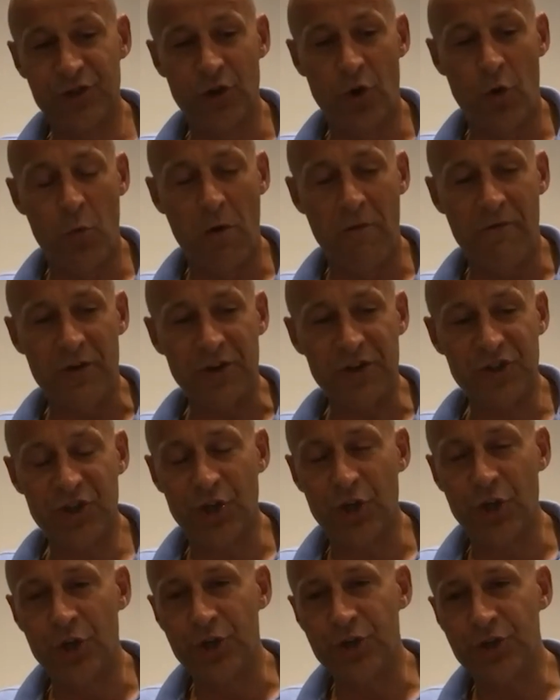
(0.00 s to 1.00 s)
or whether it's
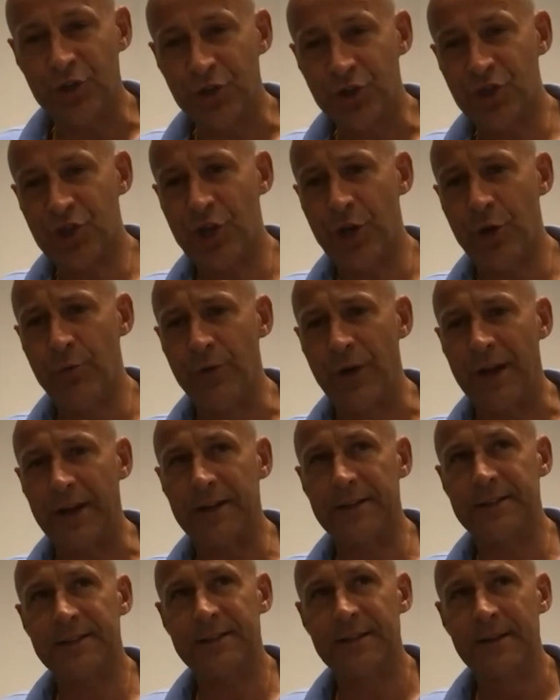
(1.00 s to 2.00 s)
skirts and
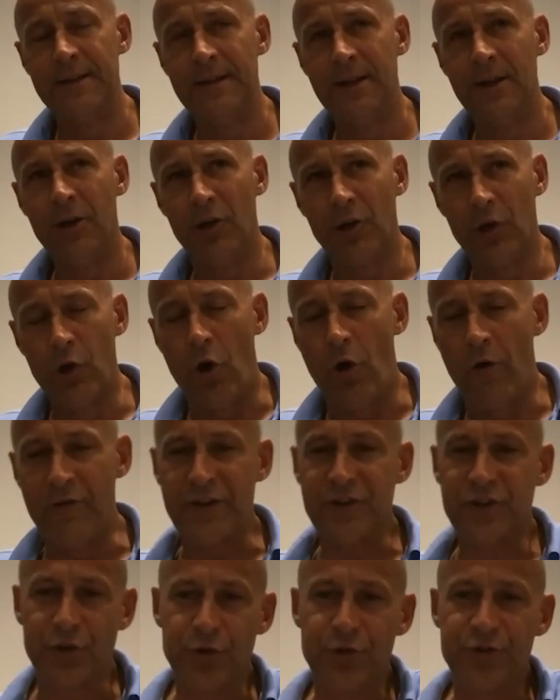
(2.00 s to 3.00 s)
tunics, a lot of
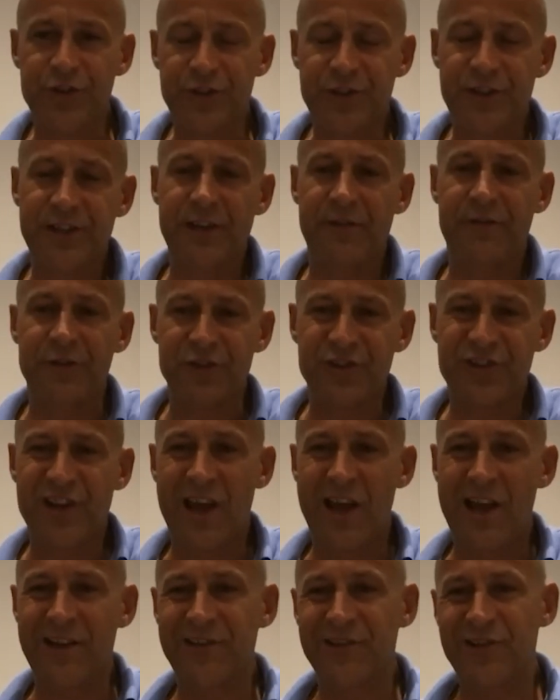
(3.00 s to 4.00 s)
this goes into different
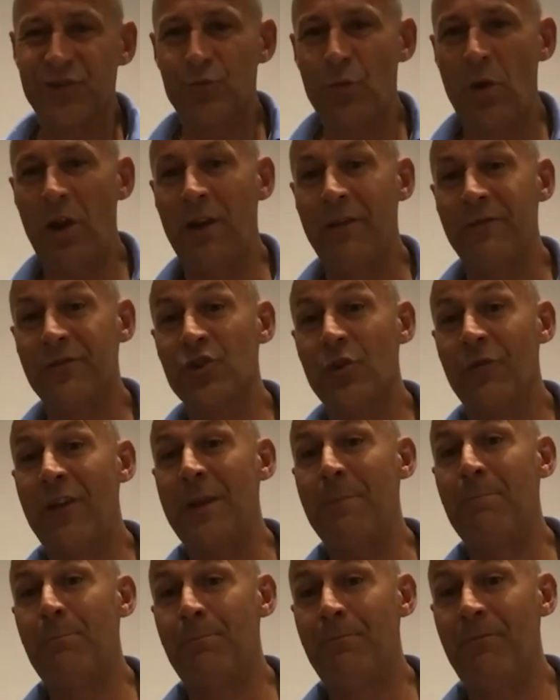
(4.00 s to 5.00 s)
towns as well. And so
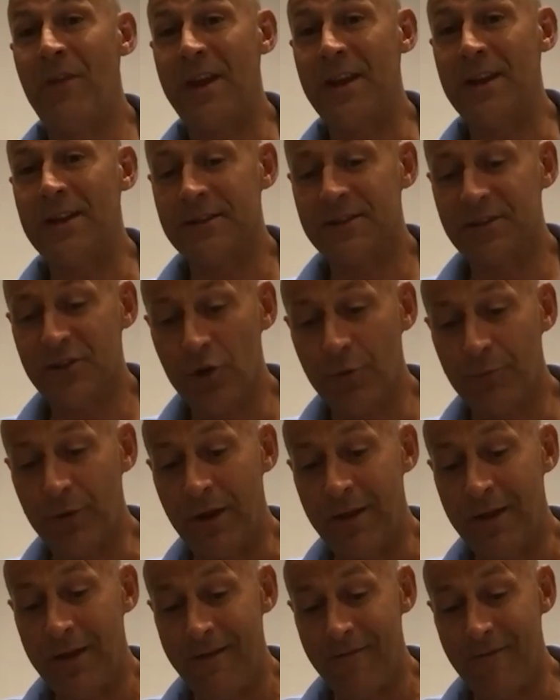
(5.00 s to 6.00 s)
they interpret,
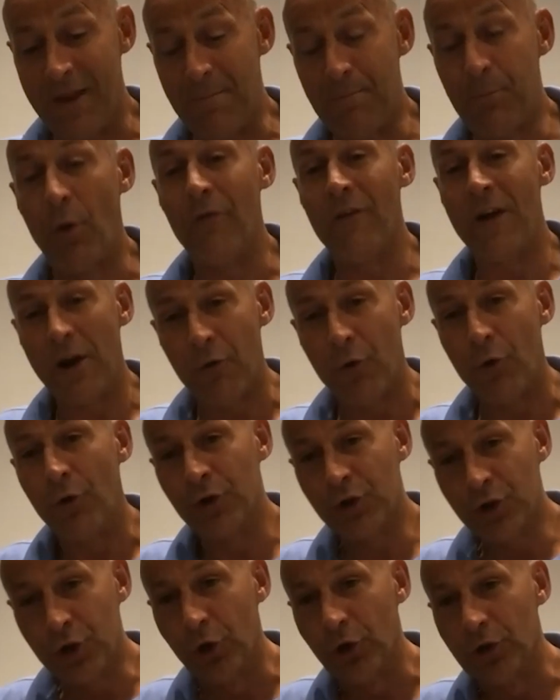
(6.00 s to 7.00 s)
they put their own
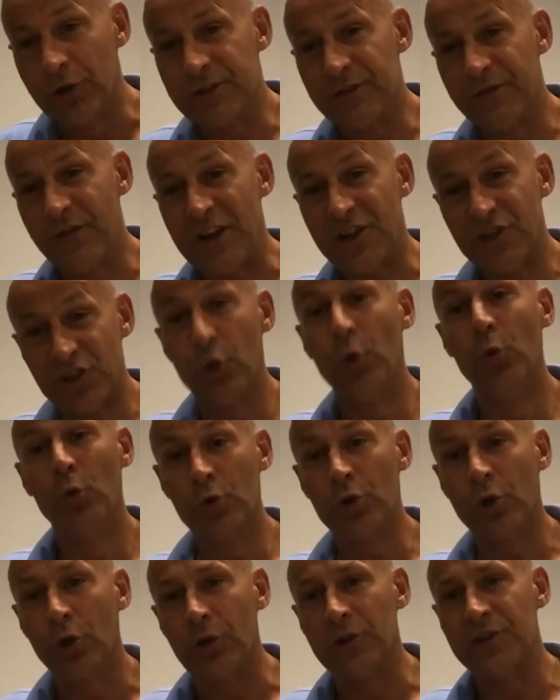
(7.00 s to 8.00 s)
colours, their
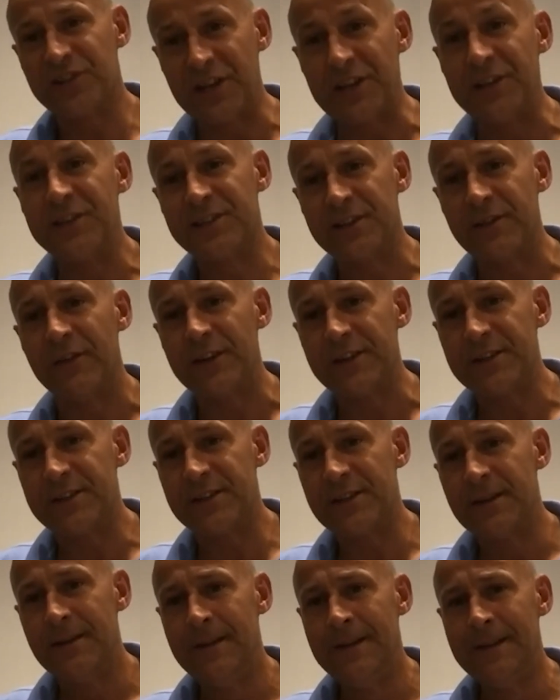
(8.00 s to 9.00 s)
school colours into
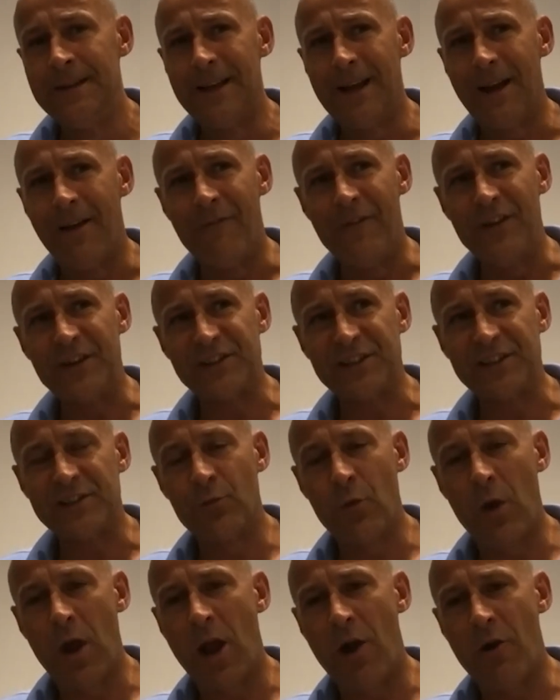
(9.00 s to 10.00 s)
this. Yeah. And this is
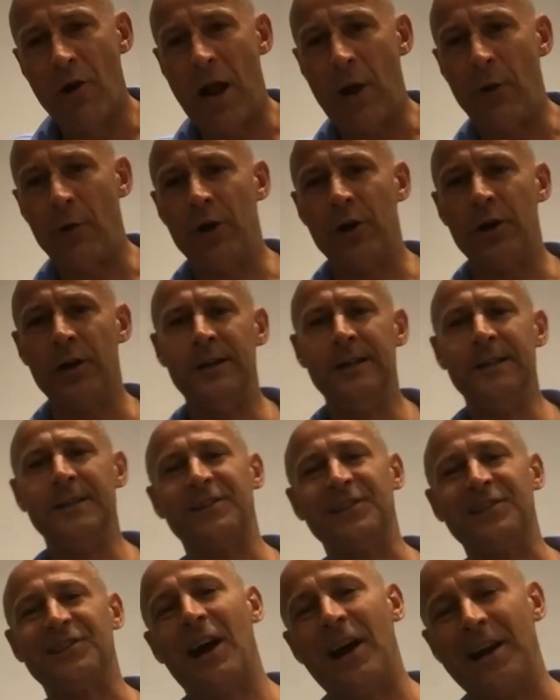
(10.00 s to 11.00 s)
where our
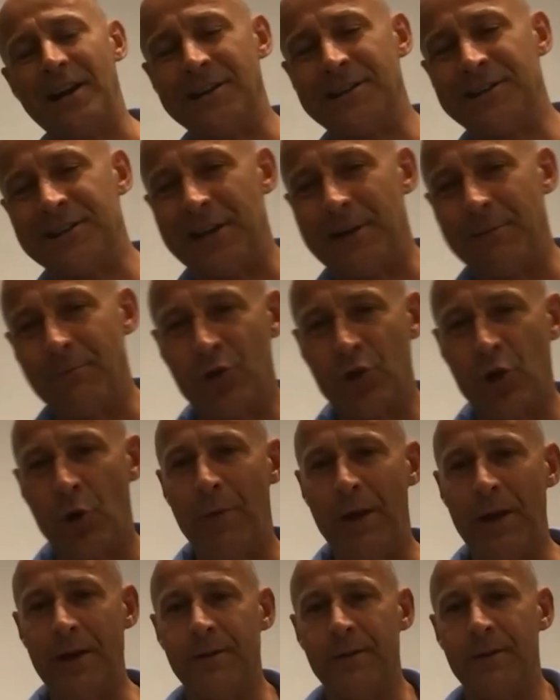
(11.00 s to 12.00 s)
design team come
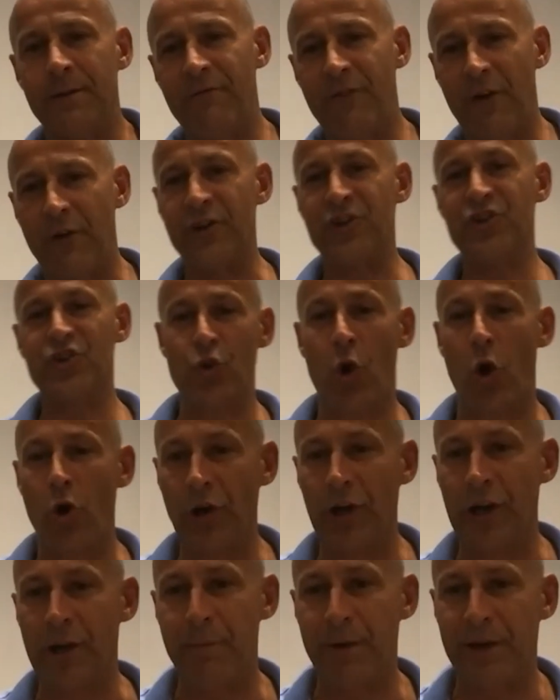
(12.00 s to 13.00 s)
in very
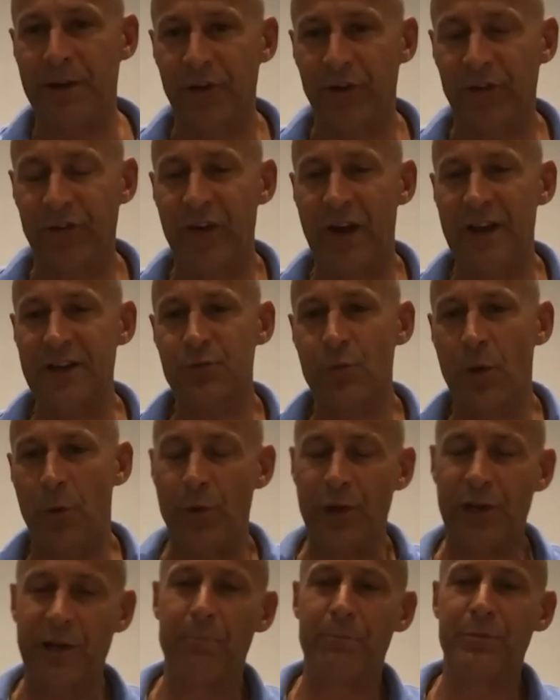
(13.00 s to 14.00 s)
strongly, because that's when
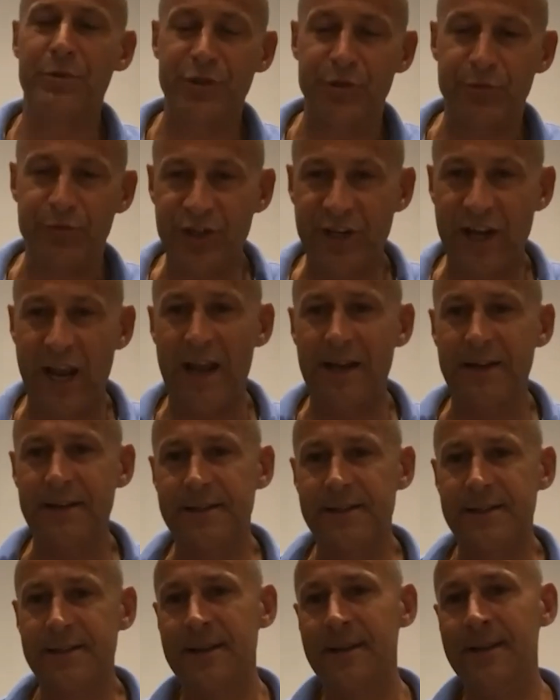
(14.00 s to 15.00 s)
we can produce
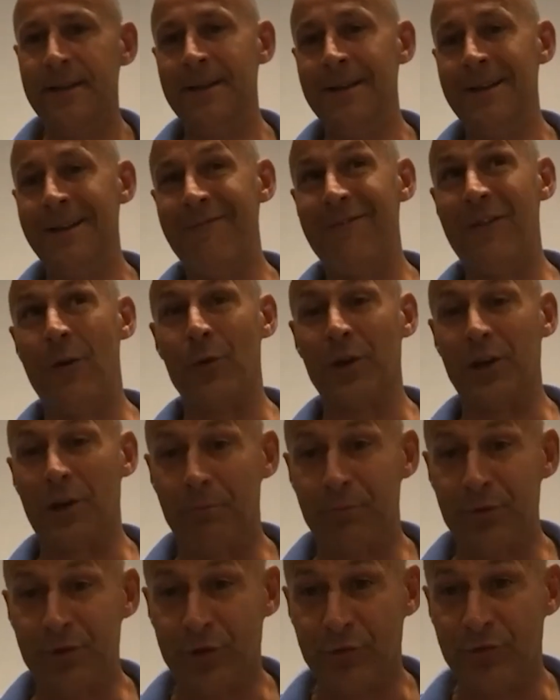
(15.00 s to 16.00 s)
CADs, that we can
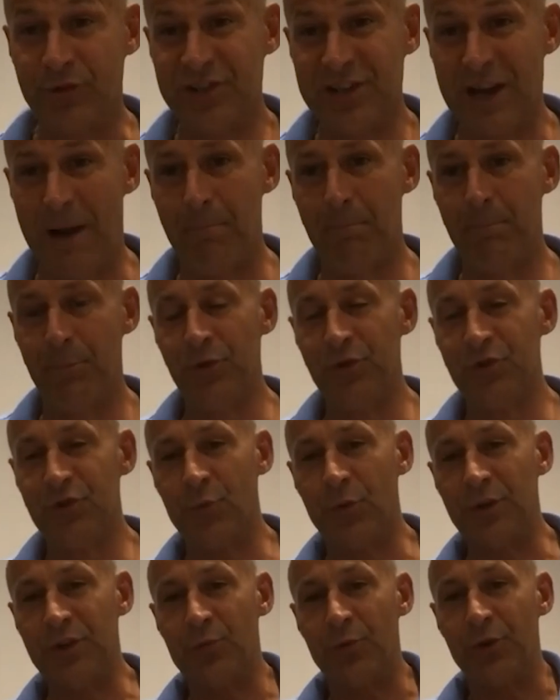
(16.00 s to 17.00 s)
produce samples,
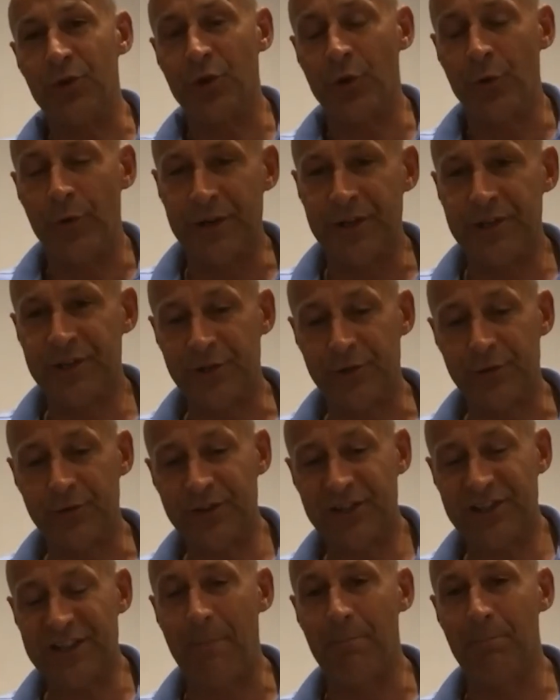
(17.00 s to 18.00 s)
which would go into
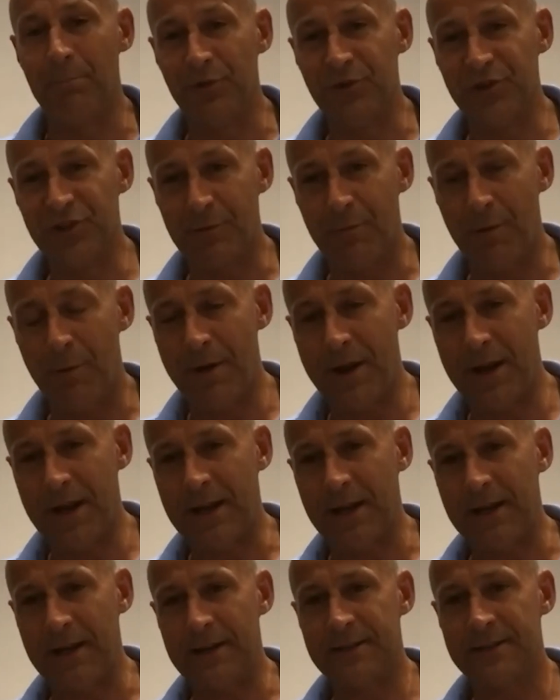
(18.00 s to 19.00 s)
samples to be
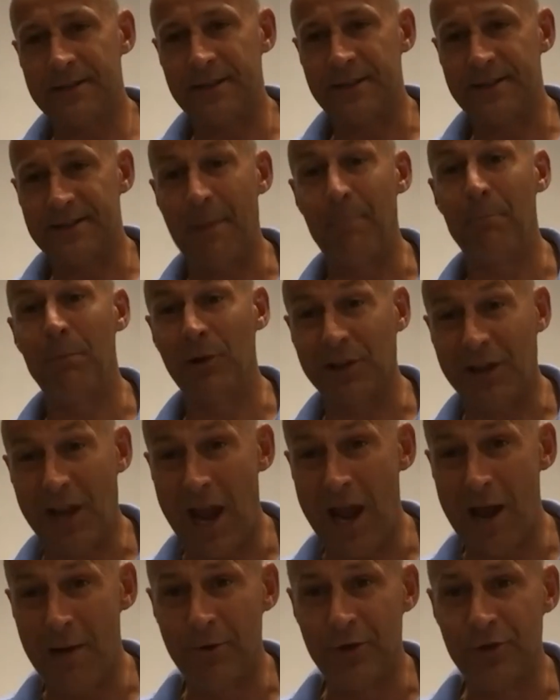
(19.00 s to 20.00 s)
making into sample
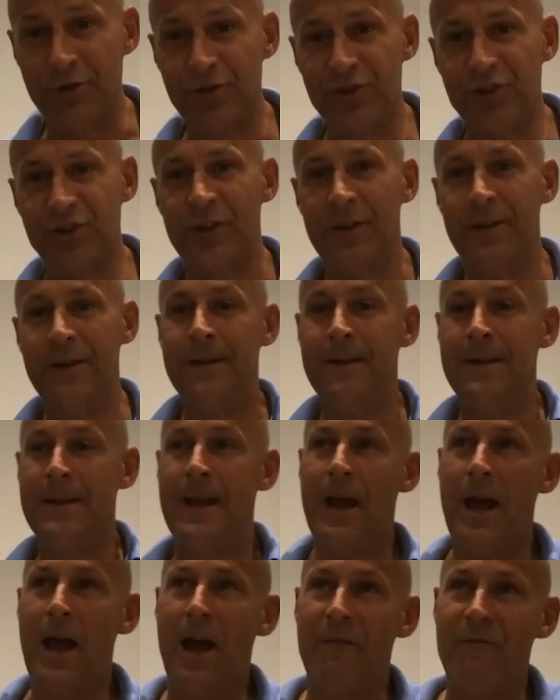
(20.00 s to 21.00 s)
garments.
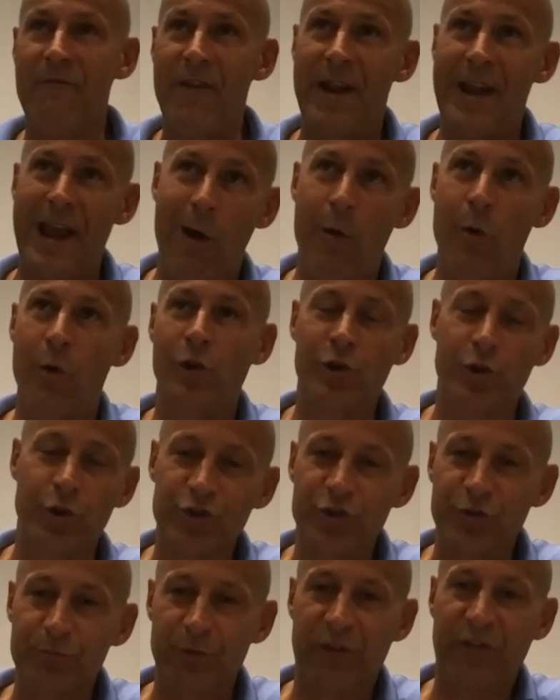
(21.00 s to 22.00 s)
Yeah. And then our
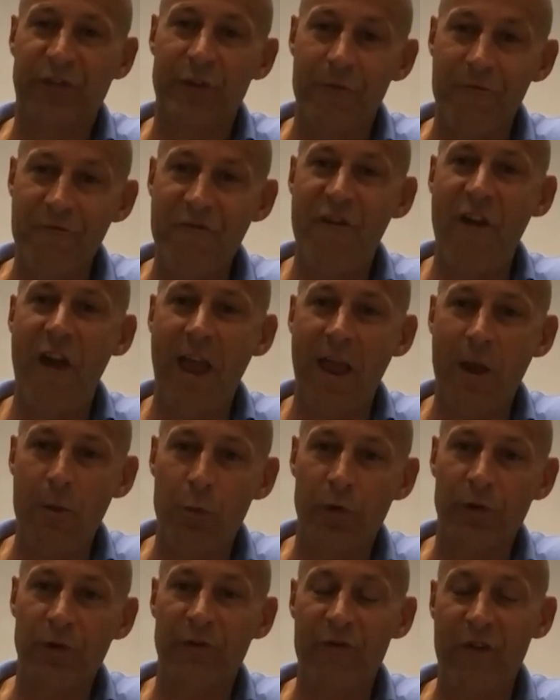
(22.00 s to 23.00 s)
customers from there
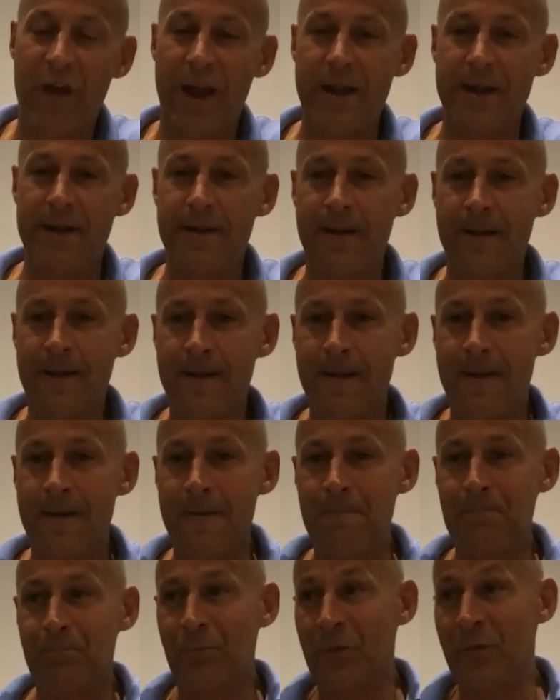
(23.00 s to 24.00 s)
will then,
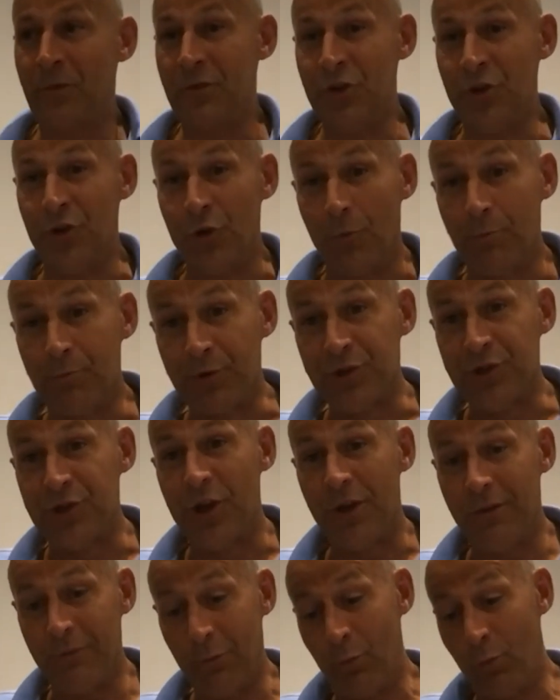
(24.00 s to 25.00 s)
you
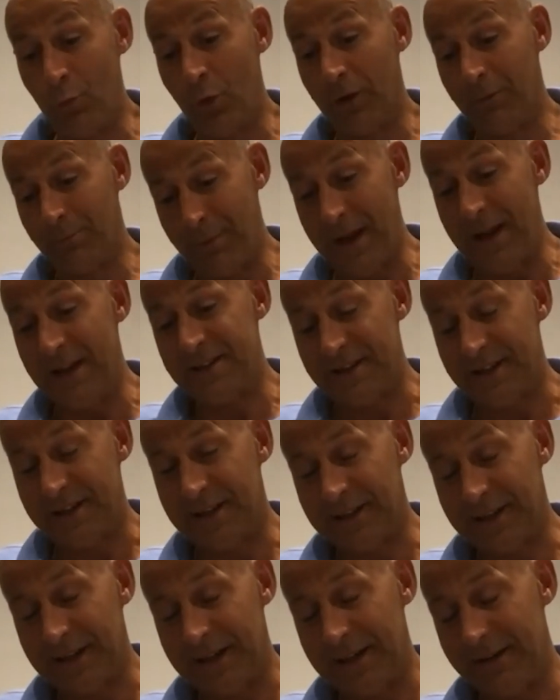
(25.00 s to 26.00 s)
know, will
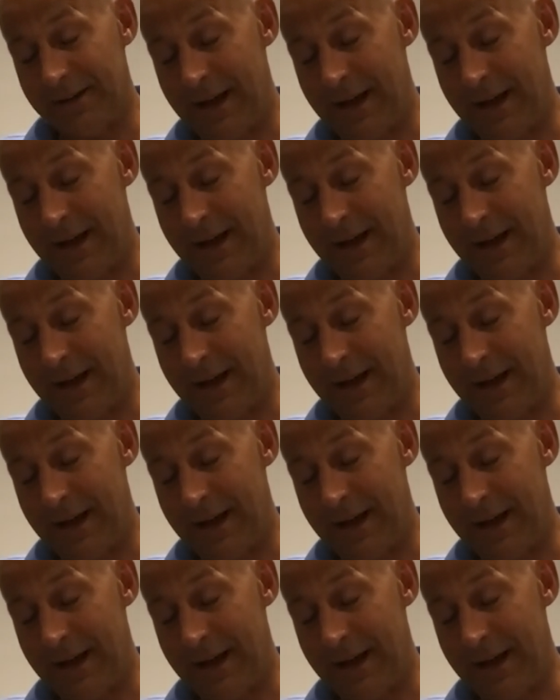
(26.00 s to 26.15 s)
basically,